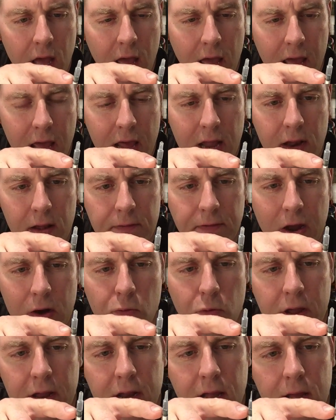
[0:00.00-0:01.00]
And if I
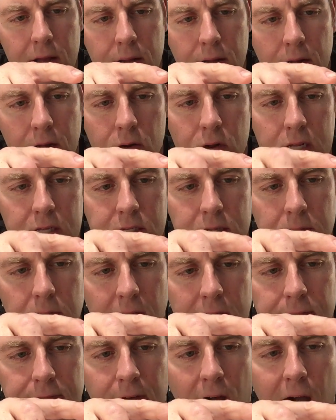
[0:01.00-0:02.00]
read it, it's in
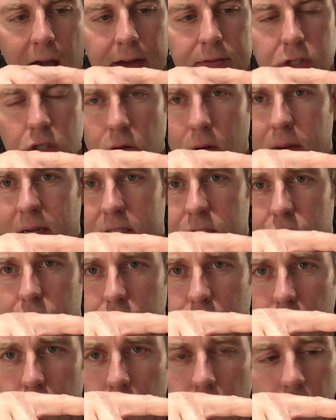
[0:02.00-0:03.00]
by five. So I'm at
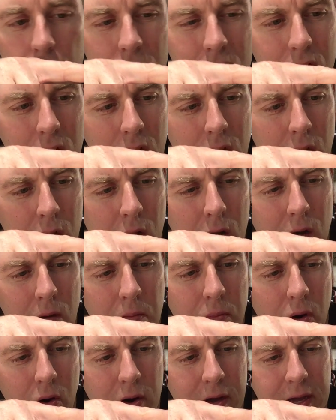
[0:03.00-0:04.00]
zero
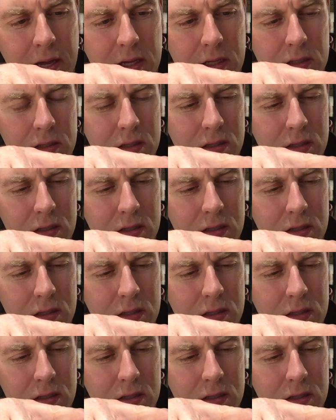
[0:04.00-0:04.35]
point,